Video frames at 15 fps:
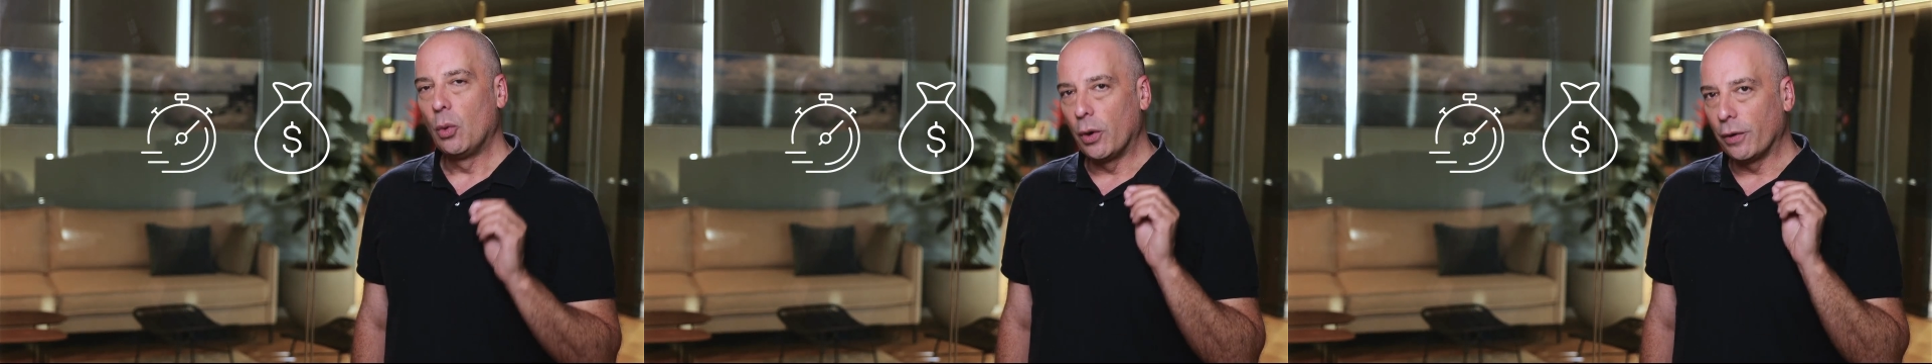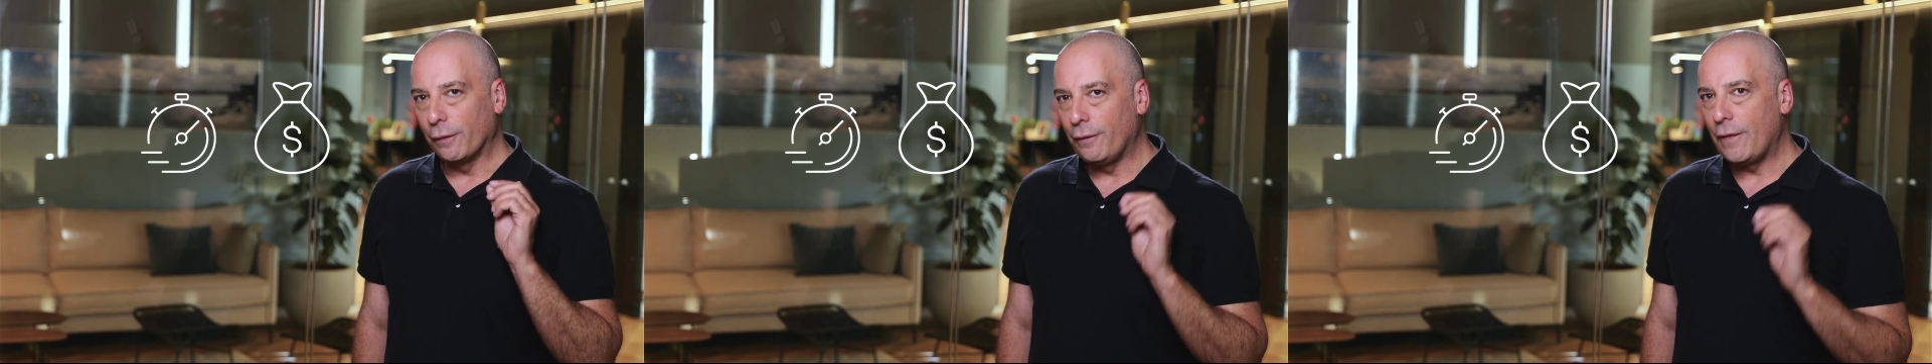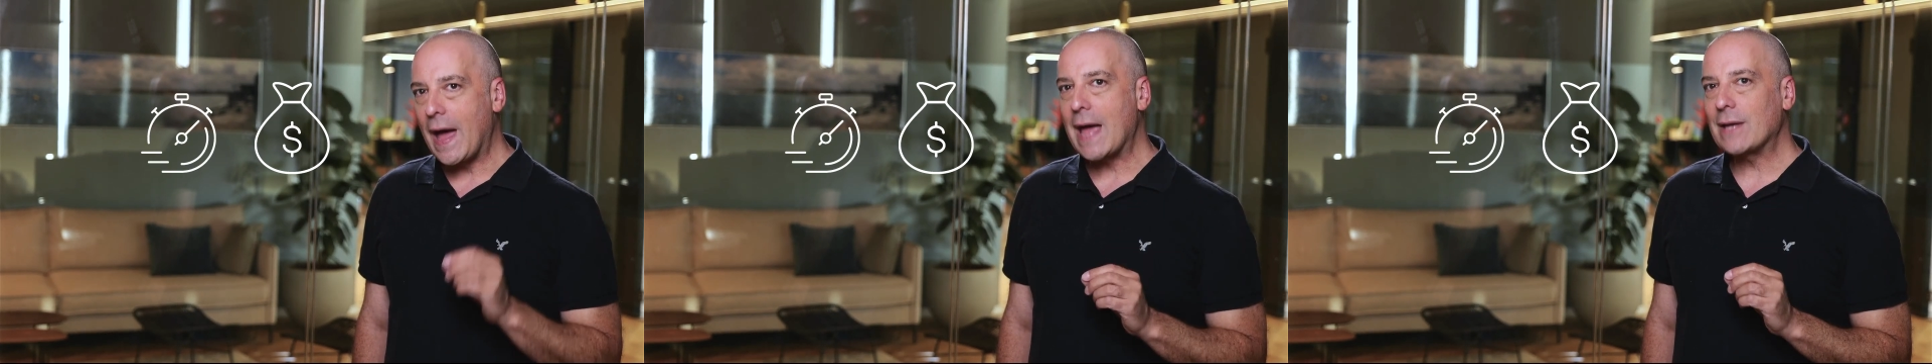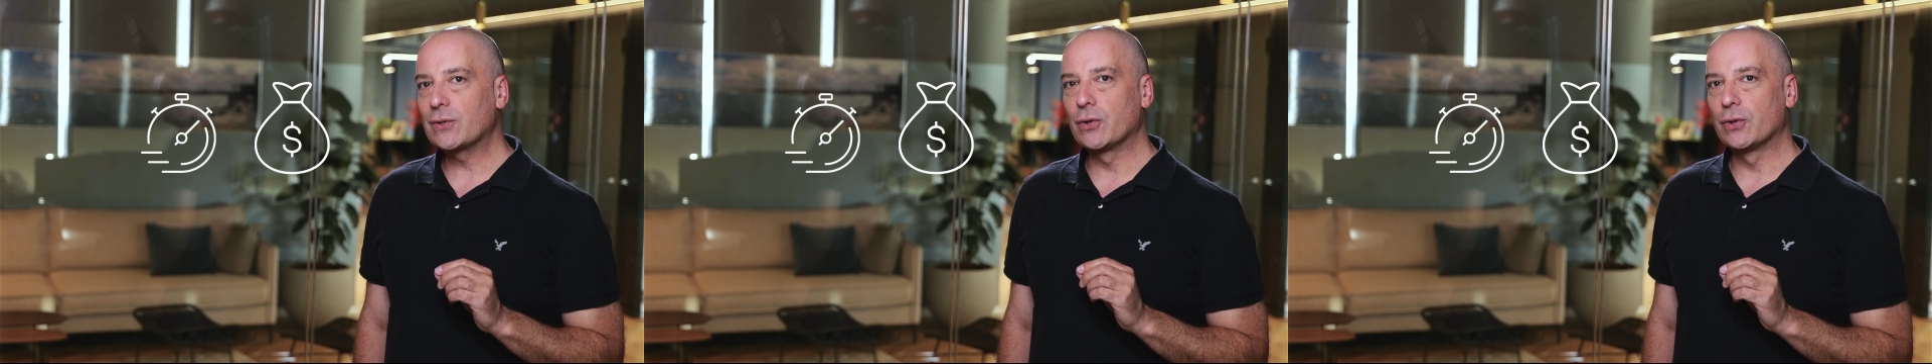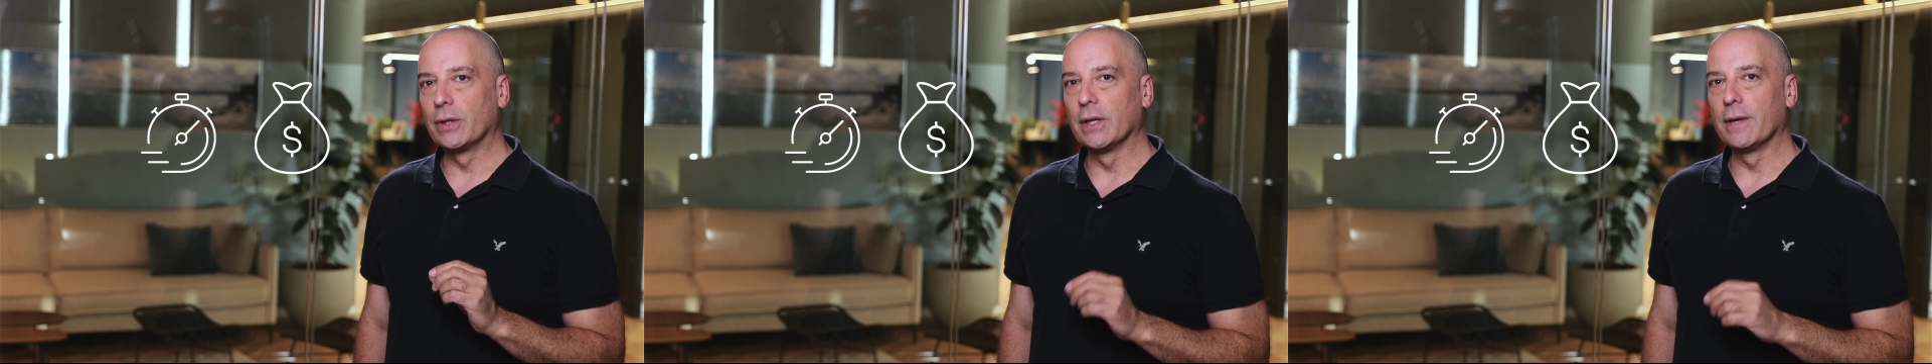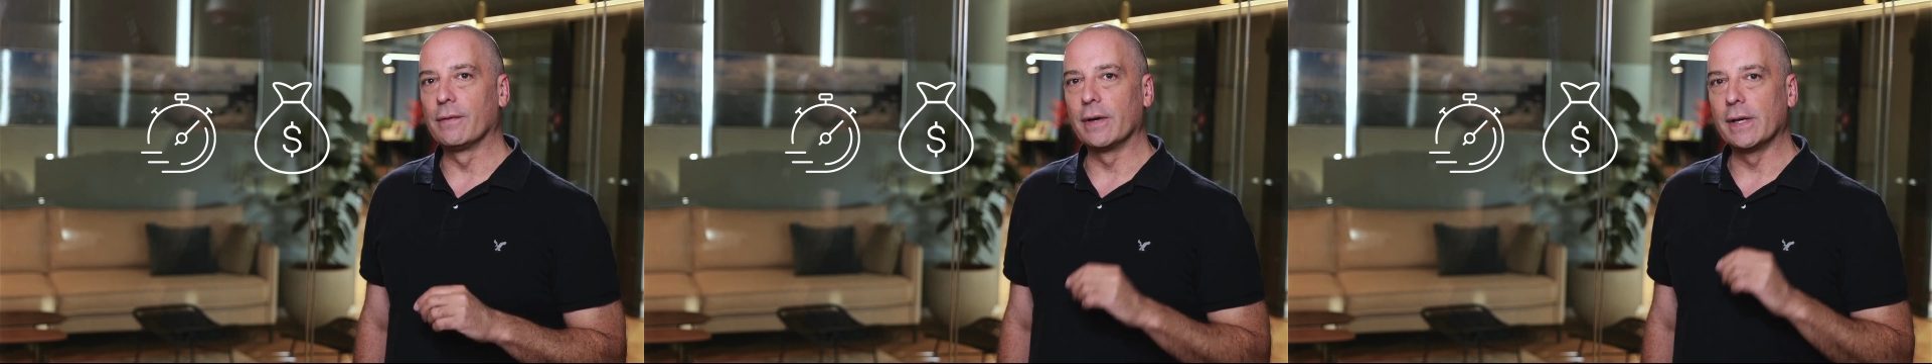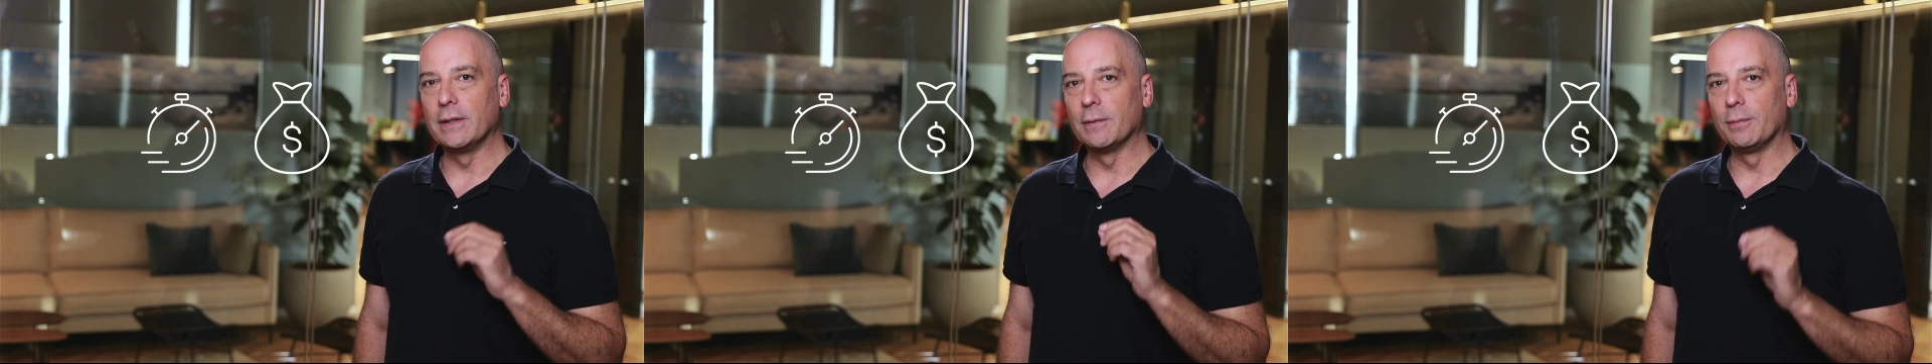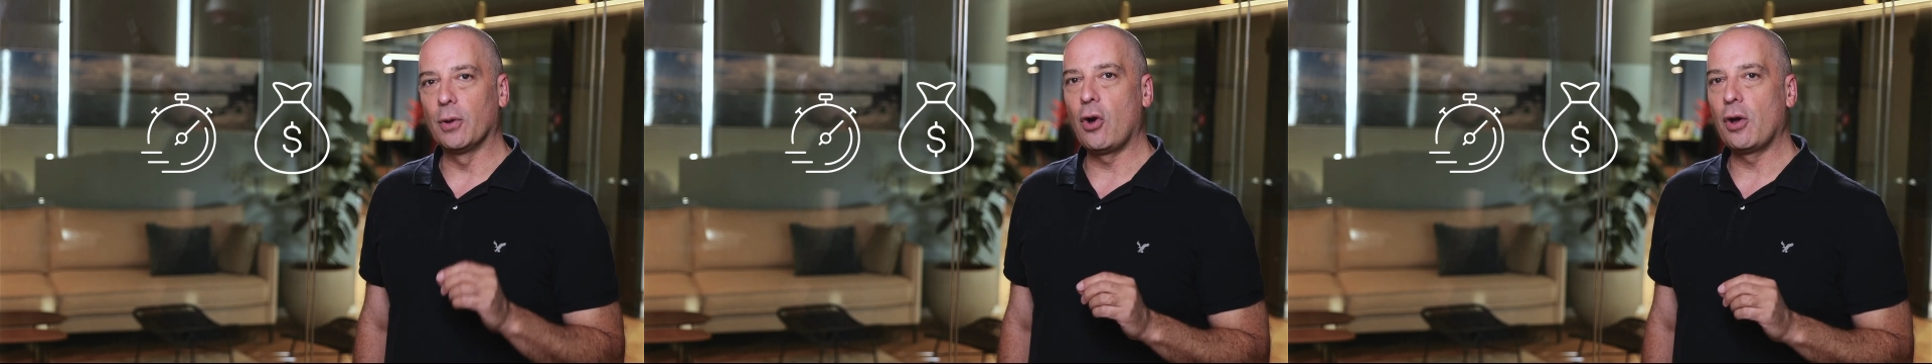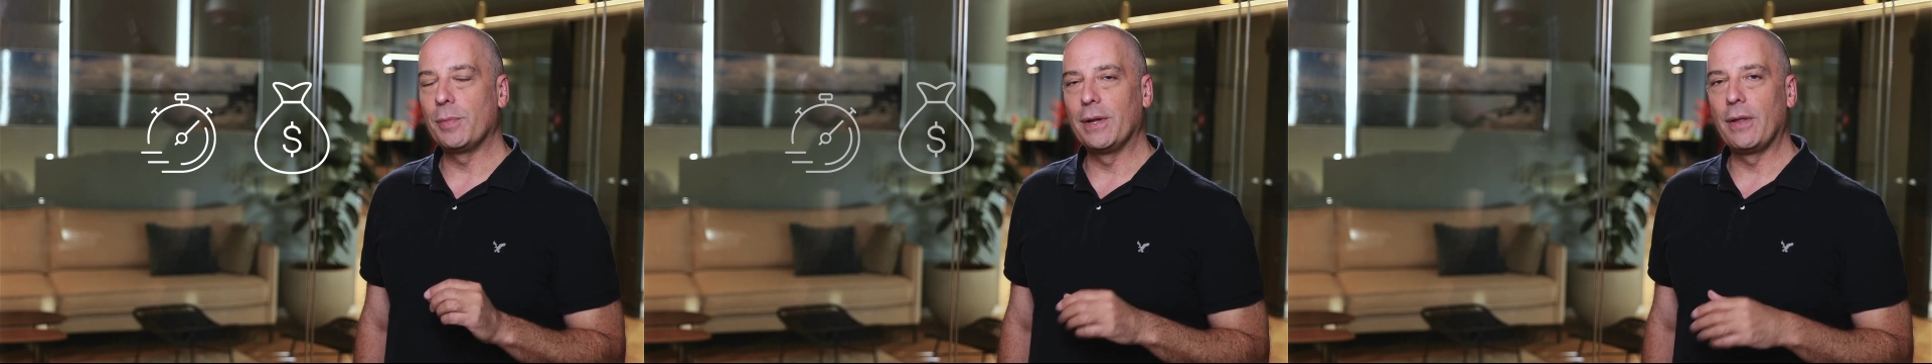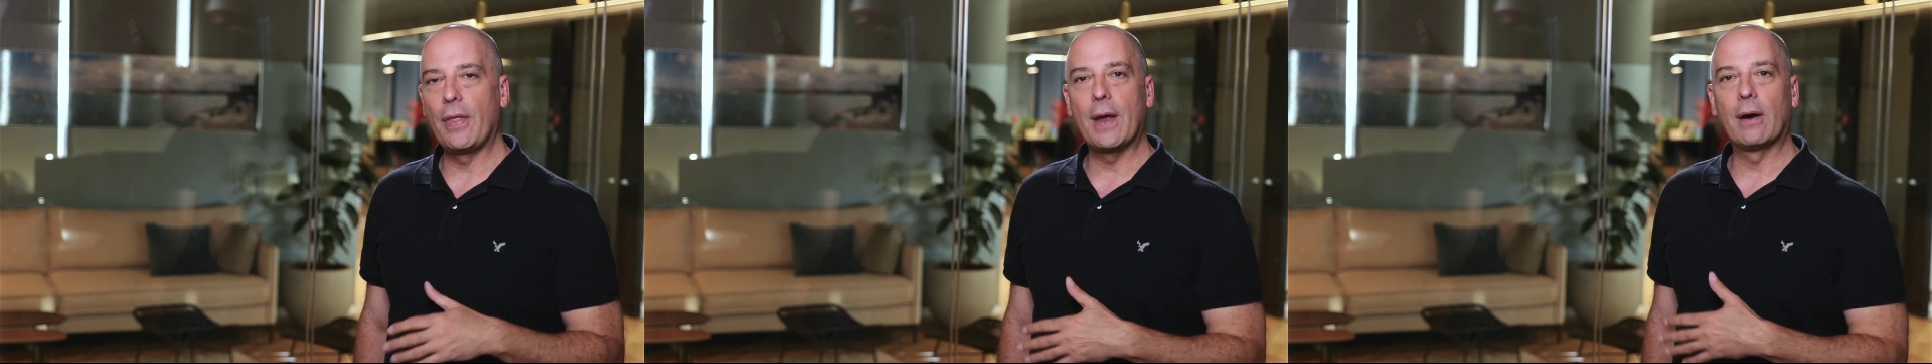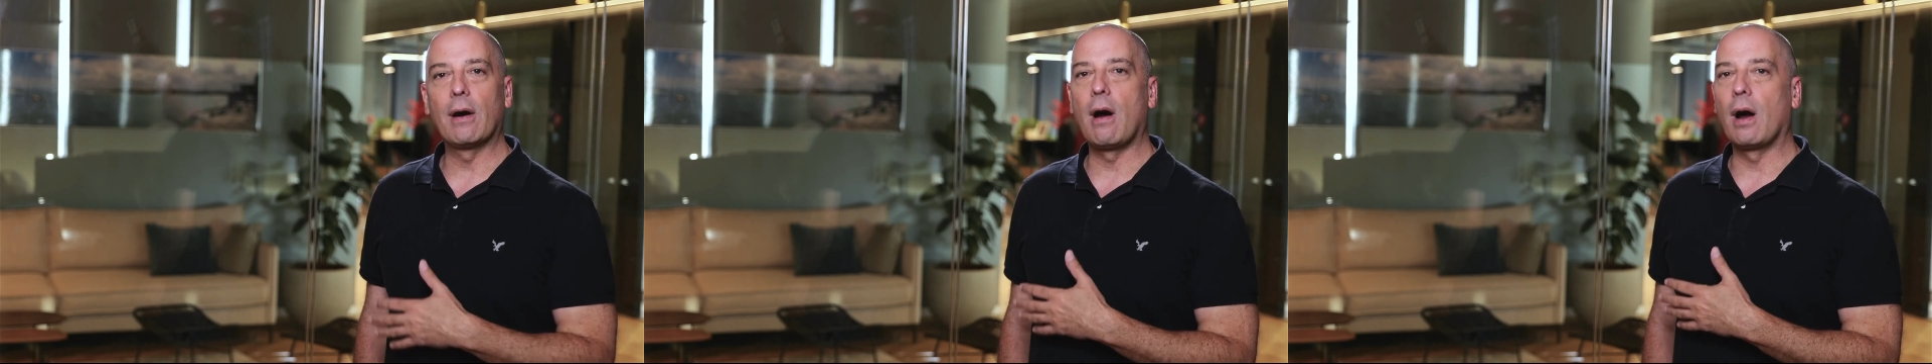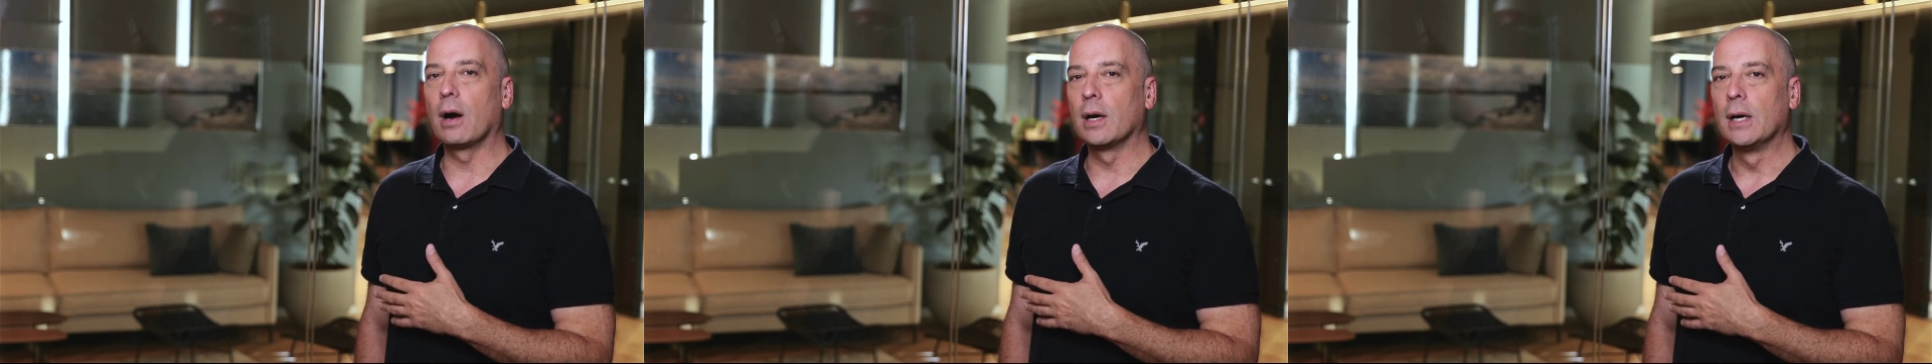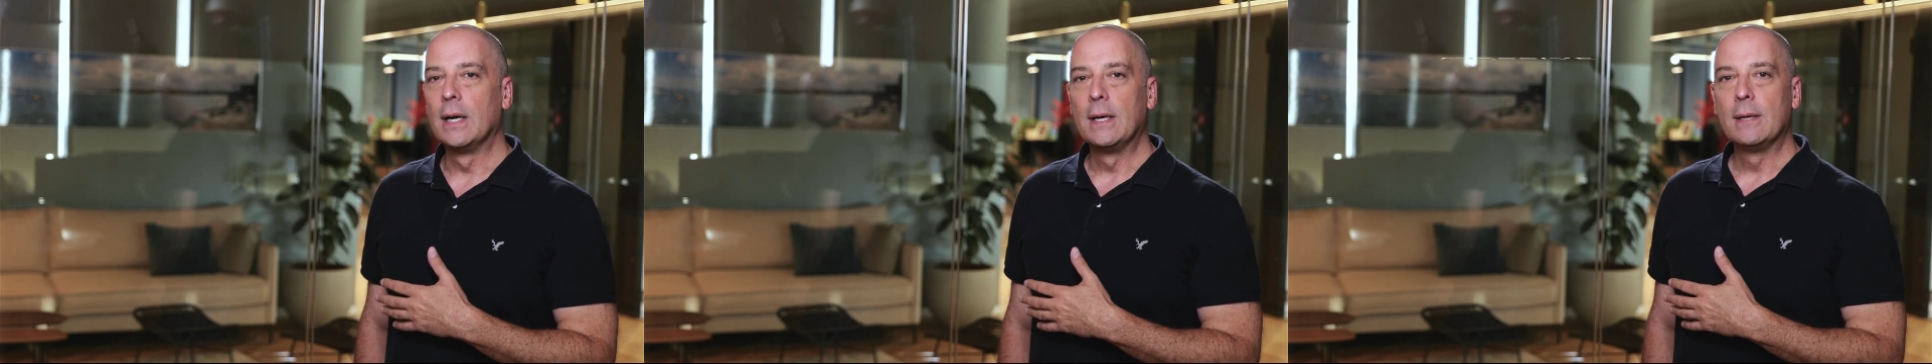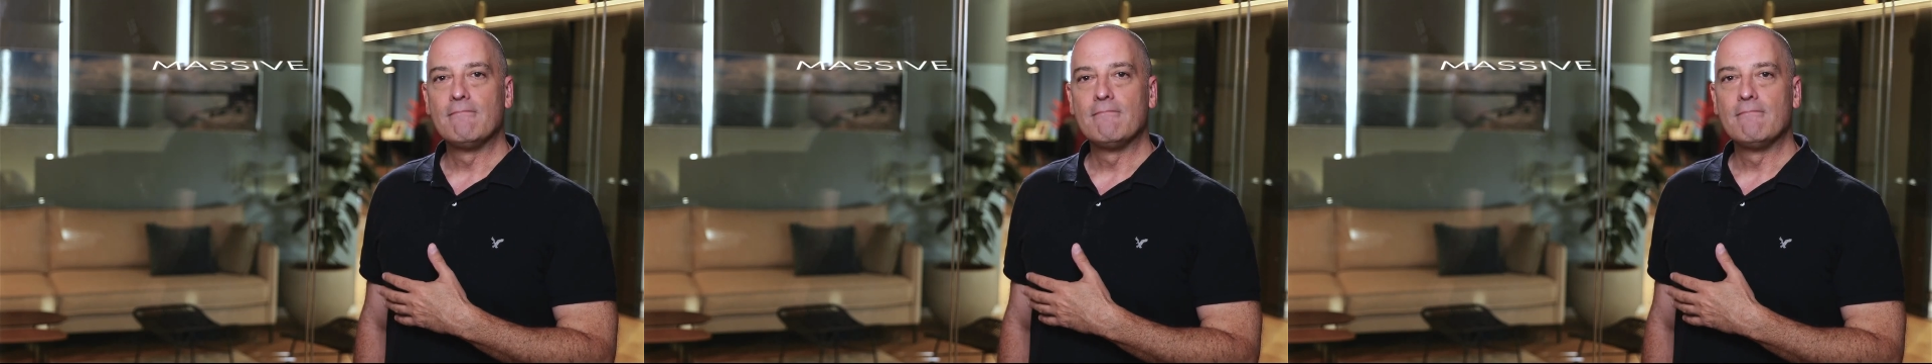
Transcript: with faster delivery and deployment, there are